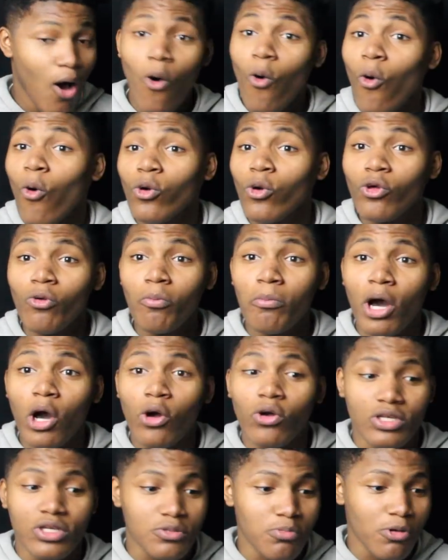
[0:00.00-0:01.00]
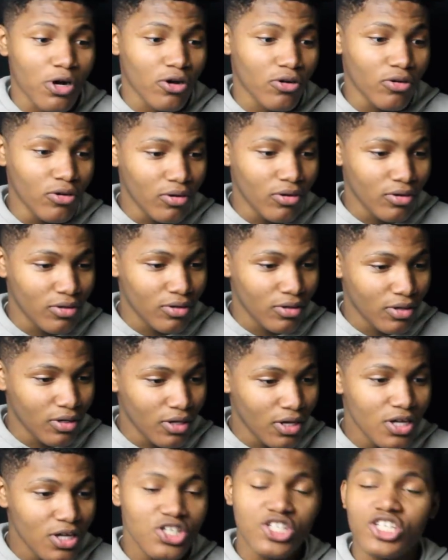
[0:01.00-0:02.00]
Oh, you bogus, bro.
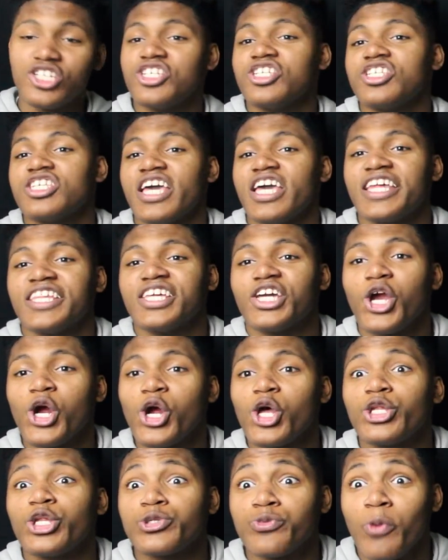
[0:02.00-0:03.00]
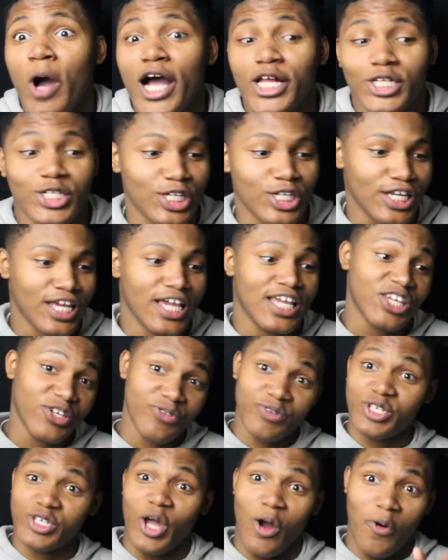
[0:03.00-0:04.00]
She just said the girl is watching and
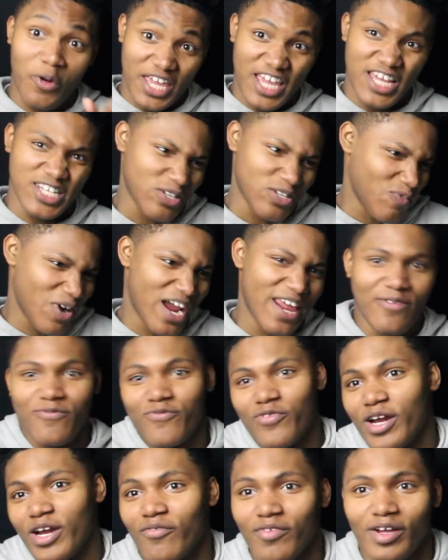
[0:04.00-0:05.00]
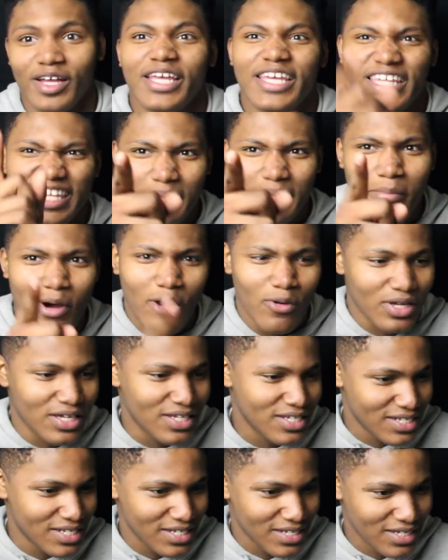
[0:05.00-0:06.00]
you just gonna kiss her right in front of her. You
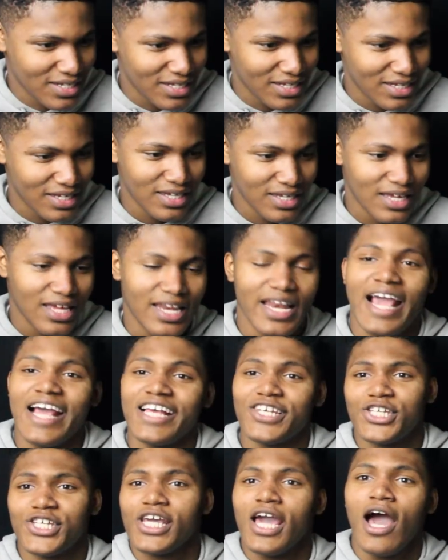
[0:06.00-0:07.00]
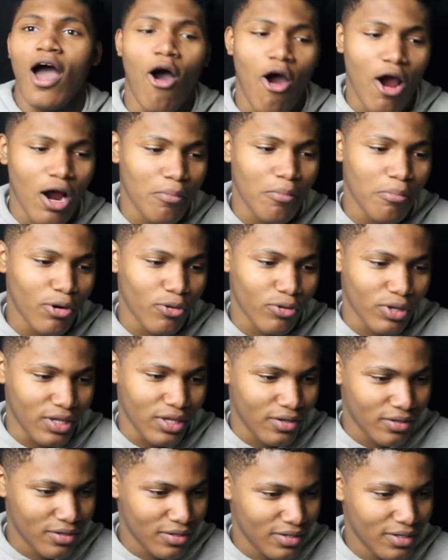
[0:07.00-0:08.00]
bogus. Now she all
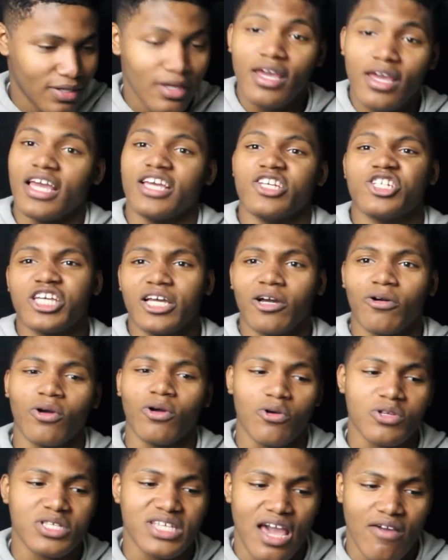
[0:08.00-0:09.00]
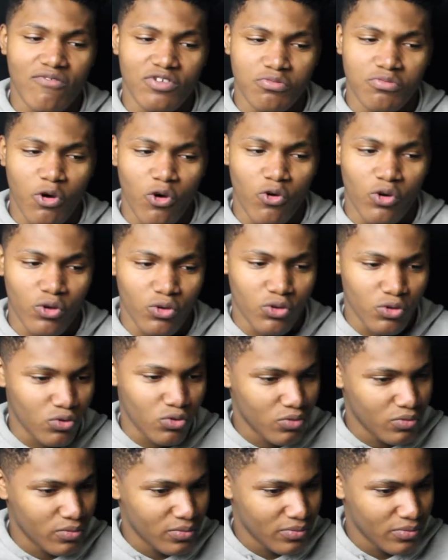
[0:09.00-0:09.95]
heartbroken. And she gonna go savage mode on you.